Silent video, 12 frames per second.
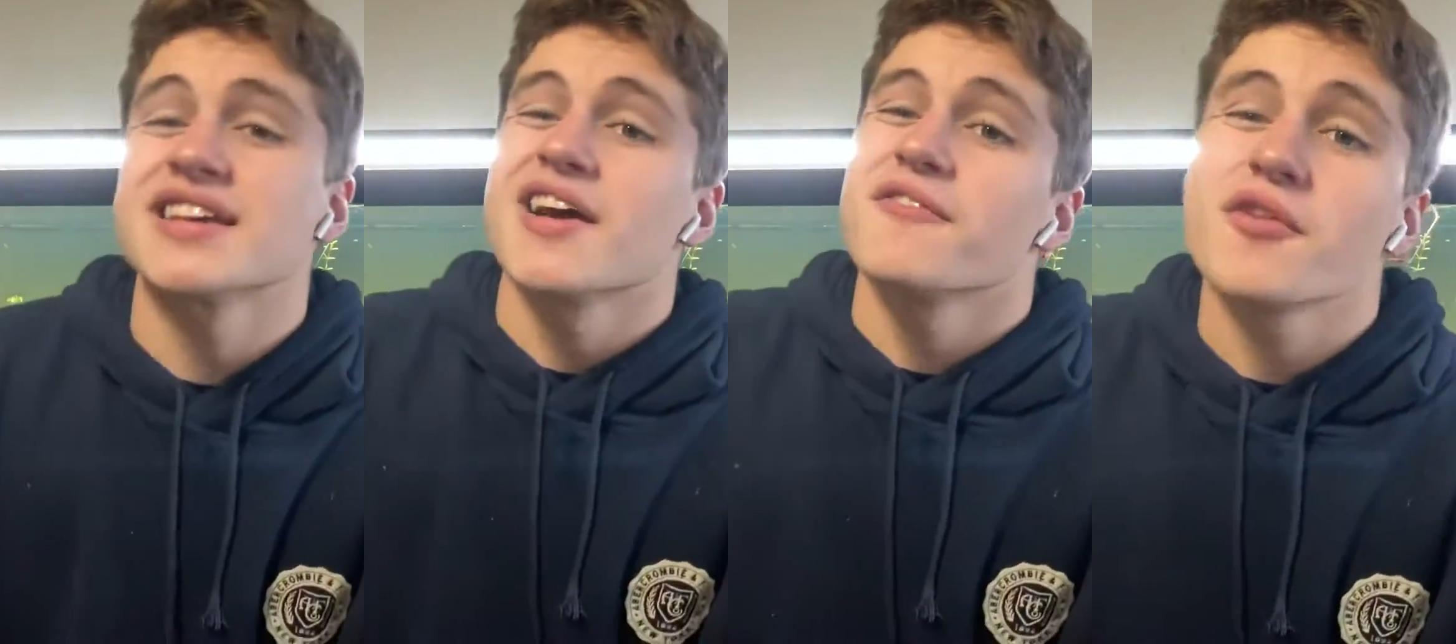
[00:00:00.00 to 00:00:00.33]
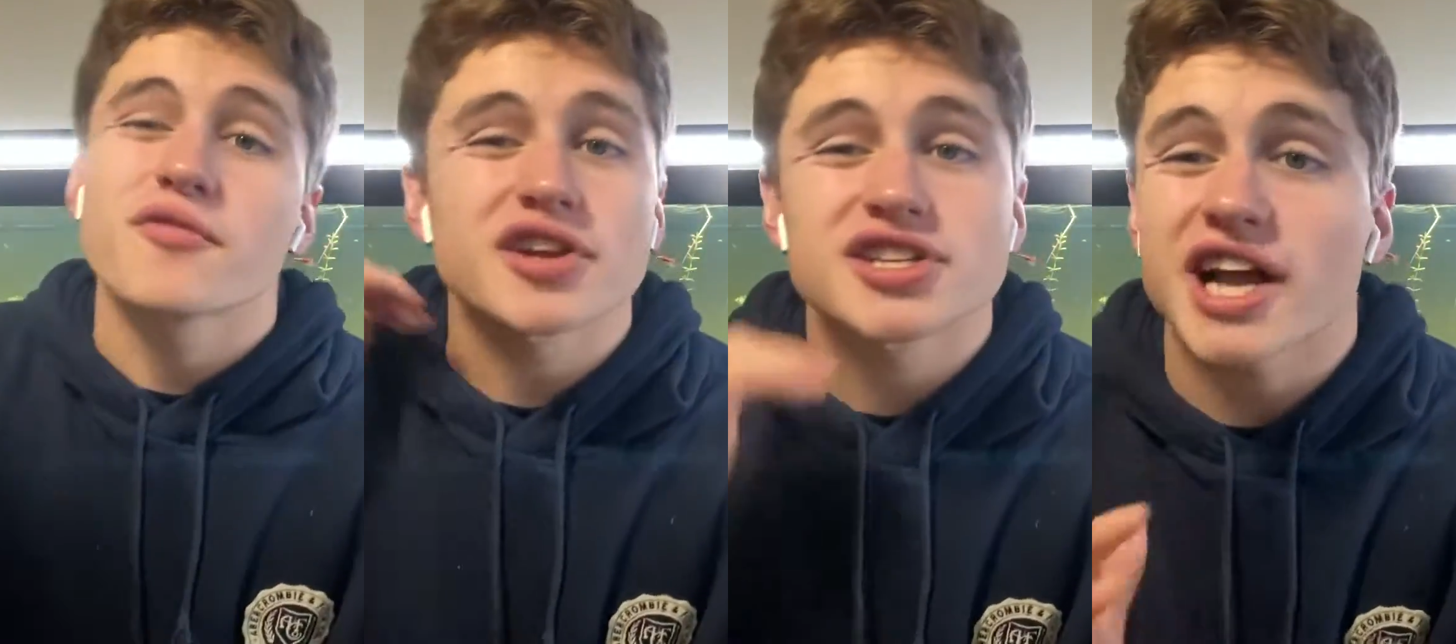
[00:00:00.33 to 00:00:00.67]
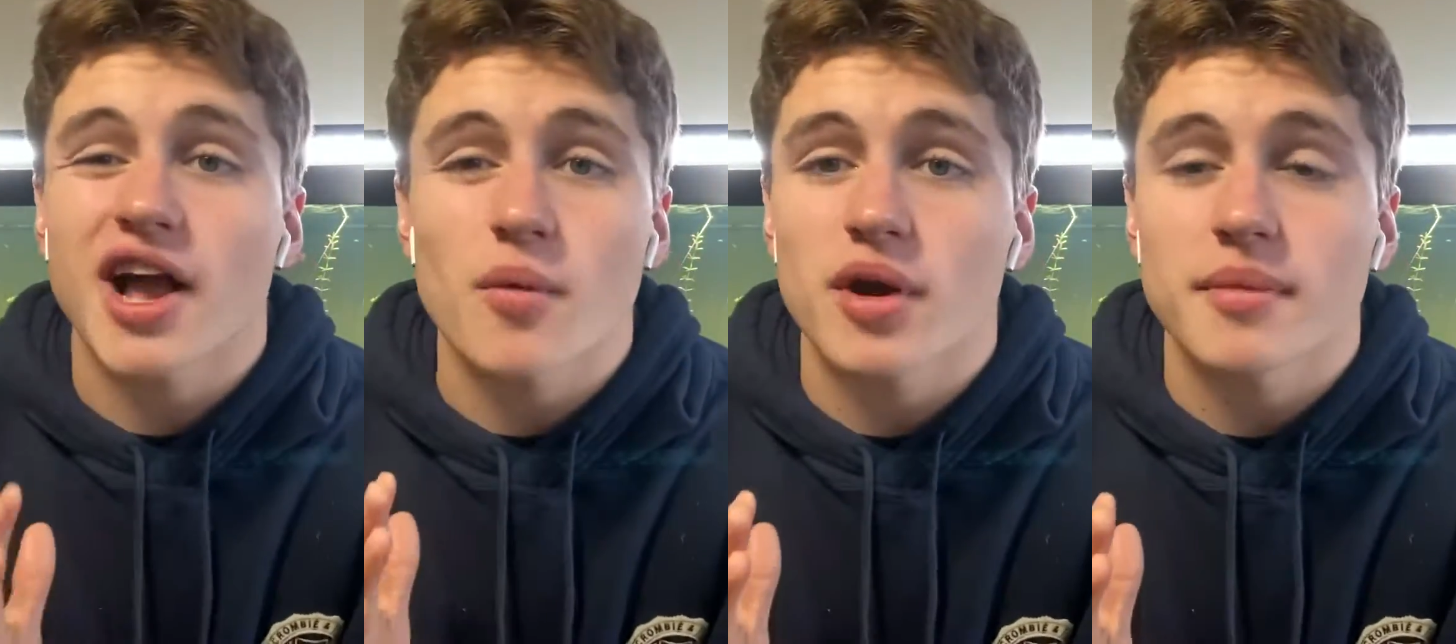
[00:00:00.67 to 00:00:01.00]
feel free to check
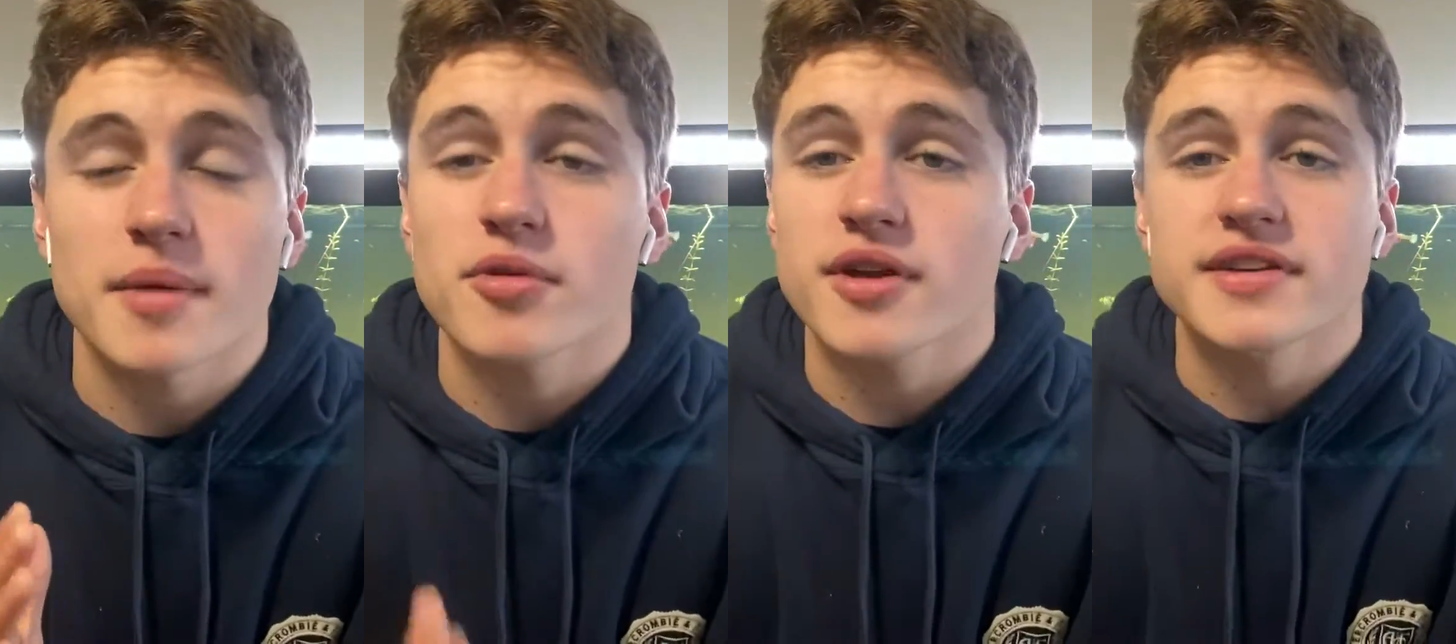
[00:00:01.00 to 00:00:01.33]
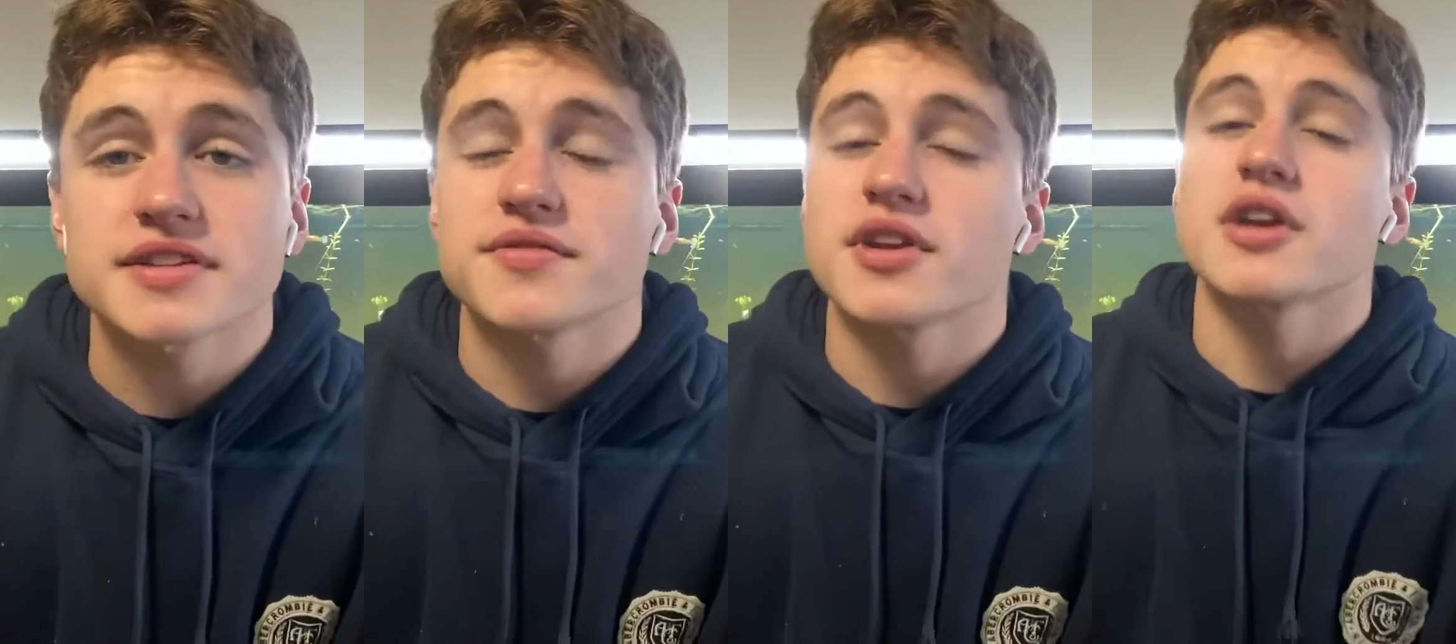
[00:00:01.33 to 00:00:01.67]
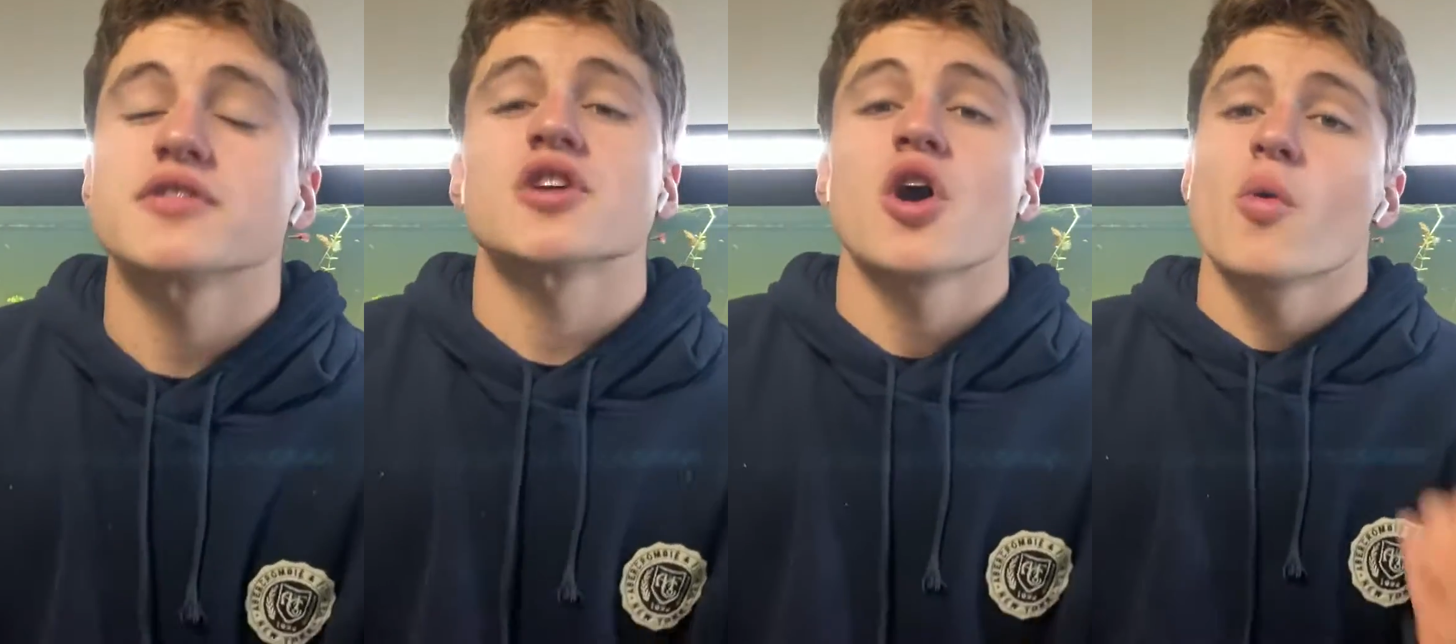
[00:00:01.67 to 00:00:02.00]
out one of my previous
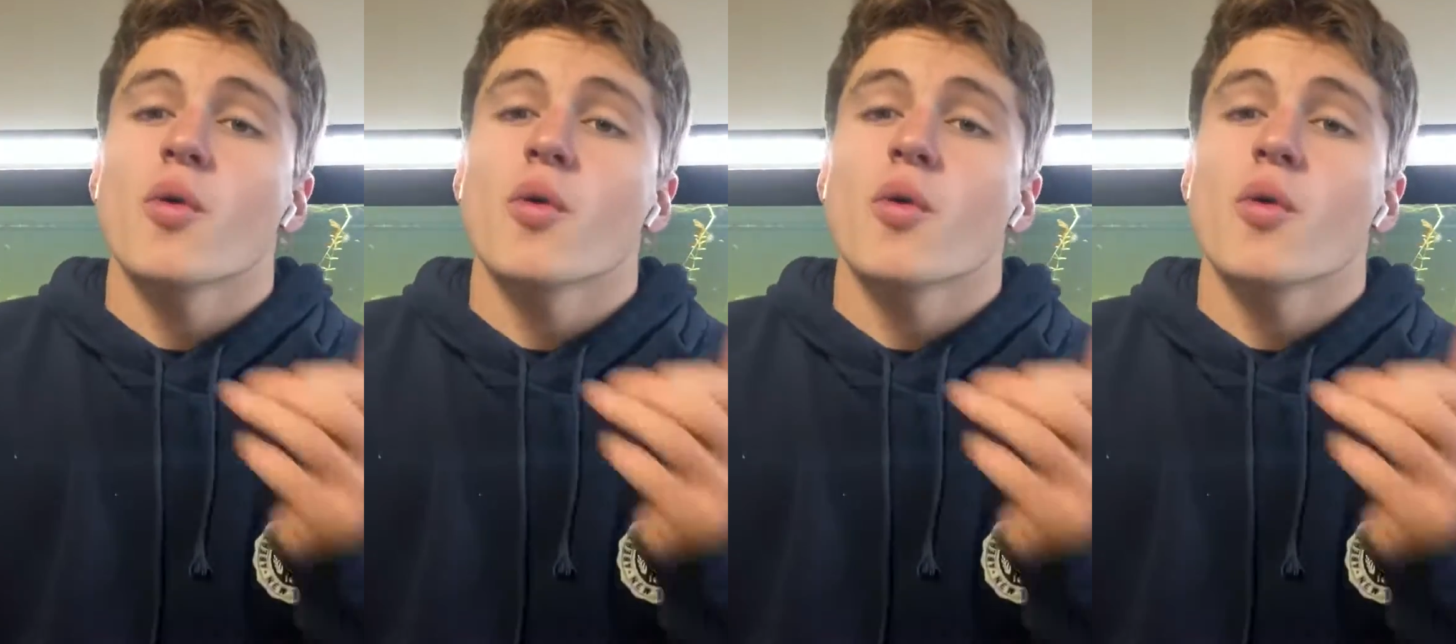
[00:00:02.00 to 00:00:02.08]
videos